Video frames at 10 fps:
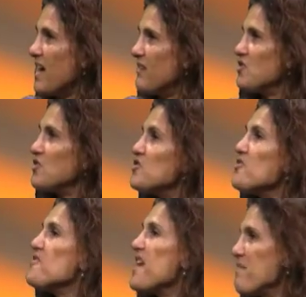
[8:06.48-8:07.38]
will allow us to
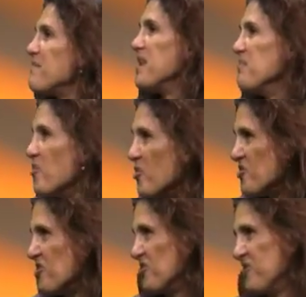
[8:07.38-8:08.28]
serve that many
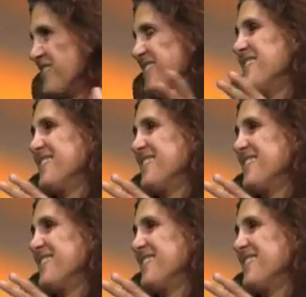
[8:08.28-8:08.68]
more children.